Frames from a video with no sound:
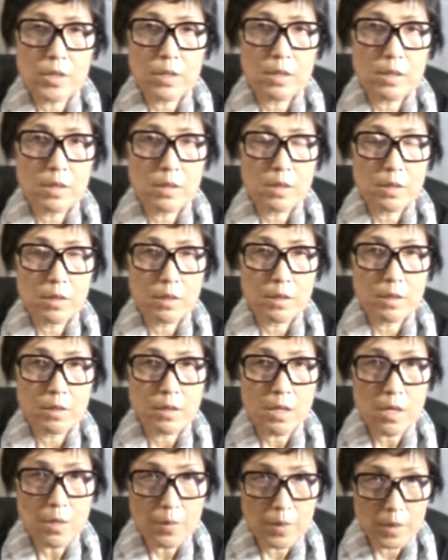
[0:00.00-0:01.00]
is
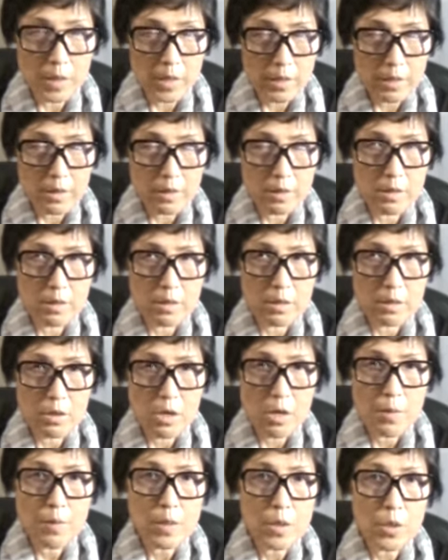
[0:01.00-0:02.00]
it's a
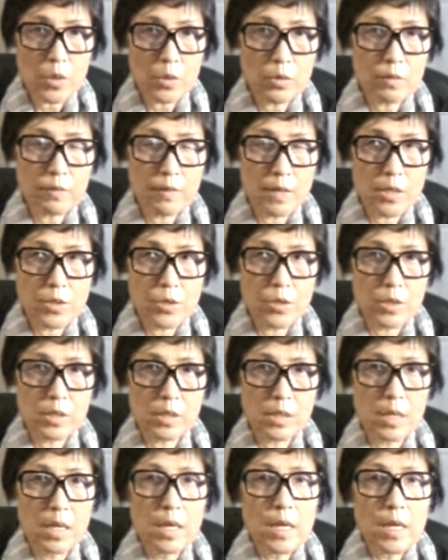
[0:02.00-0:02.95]
common cold virus,